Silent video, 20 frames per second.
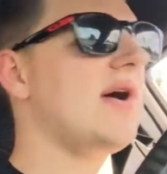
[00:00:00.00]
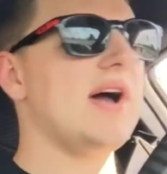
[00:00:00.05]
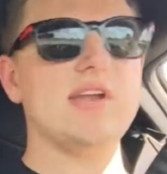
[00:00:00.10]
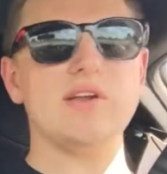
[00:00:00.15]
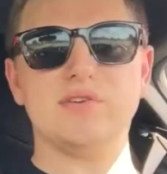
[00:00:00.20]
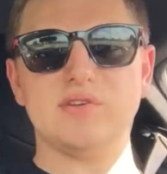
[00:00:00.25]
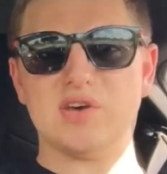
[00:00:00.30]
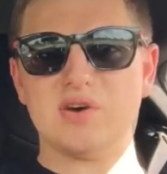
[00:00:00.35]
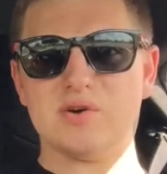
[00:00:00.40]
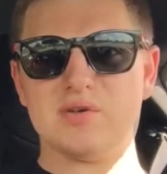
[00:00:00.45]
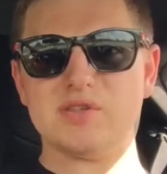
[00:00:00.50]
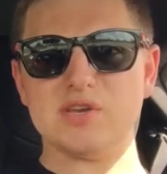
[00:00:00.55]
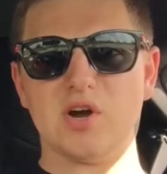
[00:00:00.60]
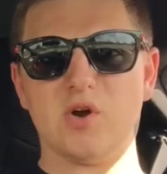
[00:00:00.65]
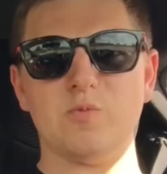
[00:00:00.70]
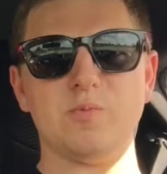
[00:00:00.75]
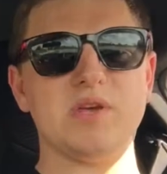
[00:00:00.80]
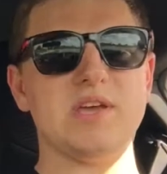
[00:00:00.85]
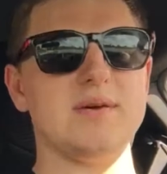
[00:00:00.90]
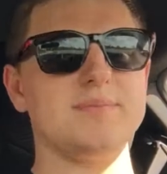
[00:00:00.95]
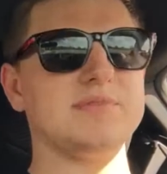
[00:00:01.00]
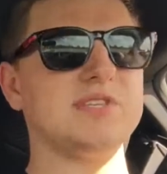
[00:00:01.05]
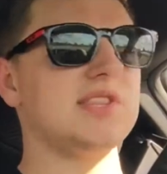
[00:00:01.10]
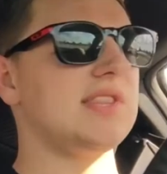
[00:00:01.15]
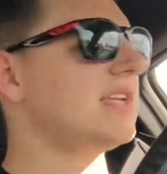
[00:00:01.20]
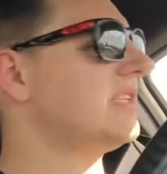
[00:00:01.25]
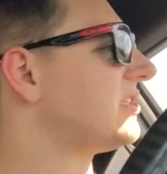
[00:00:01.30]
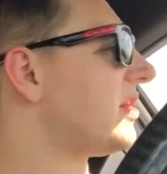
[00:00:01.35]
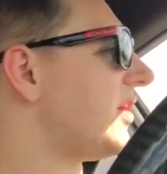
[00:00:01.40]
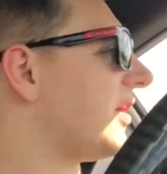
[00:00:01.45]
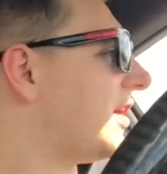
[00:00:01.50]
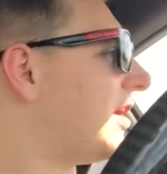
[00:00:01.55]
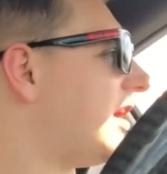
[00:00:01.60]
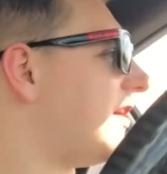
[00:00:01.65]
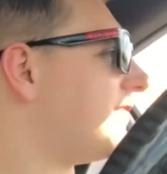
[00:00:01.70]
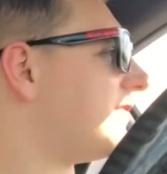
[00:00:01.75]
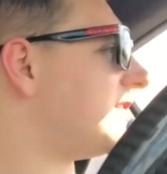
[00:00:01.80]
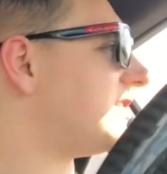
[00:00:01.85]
I don't know the RPMs that they target off